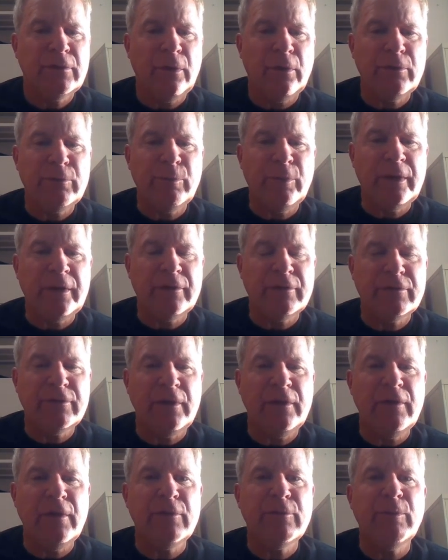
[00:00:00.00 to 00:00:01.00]
So as we can
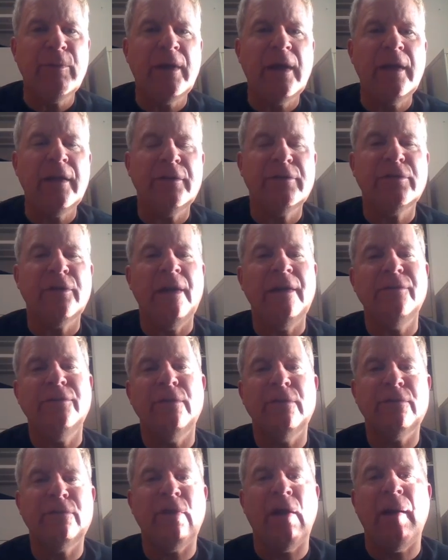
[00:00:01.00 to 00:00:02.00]
see this, we got to
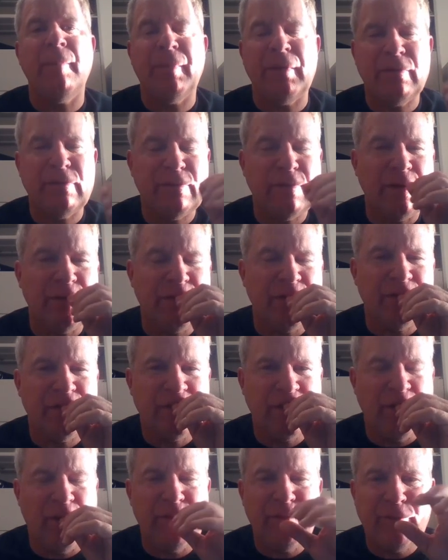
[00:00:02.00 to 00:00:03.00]
change this topic
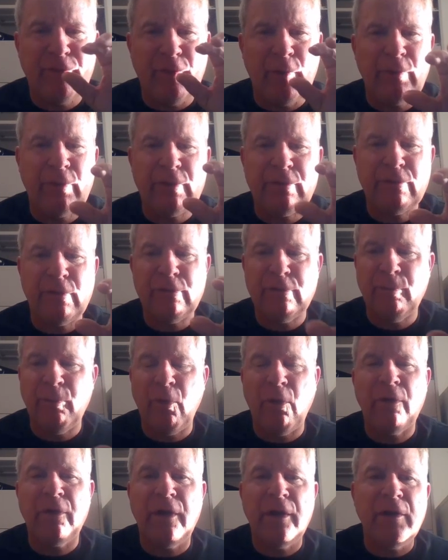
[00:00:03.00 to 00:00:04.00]
sentence so it focuses
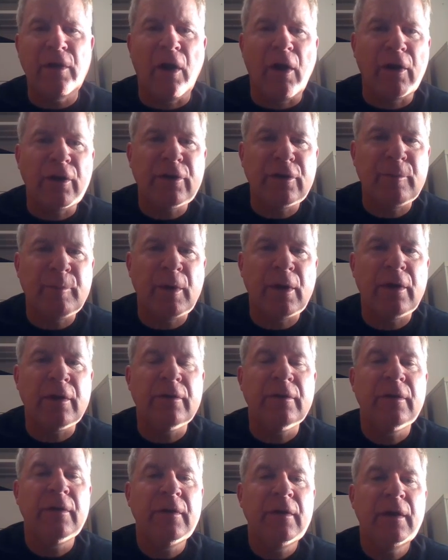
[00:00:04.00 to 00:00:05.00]
more on an
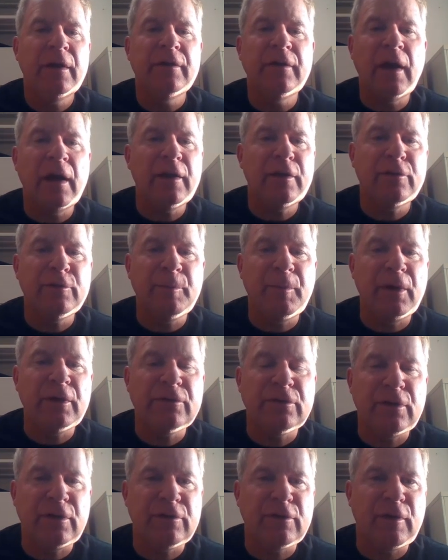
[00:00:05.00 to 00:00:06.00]
argument and not as
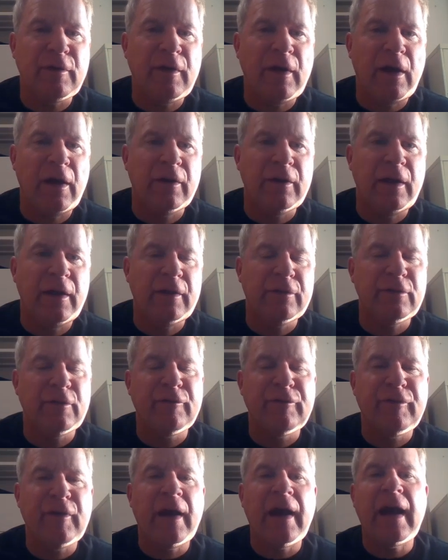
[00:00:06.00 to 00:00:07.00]
much as a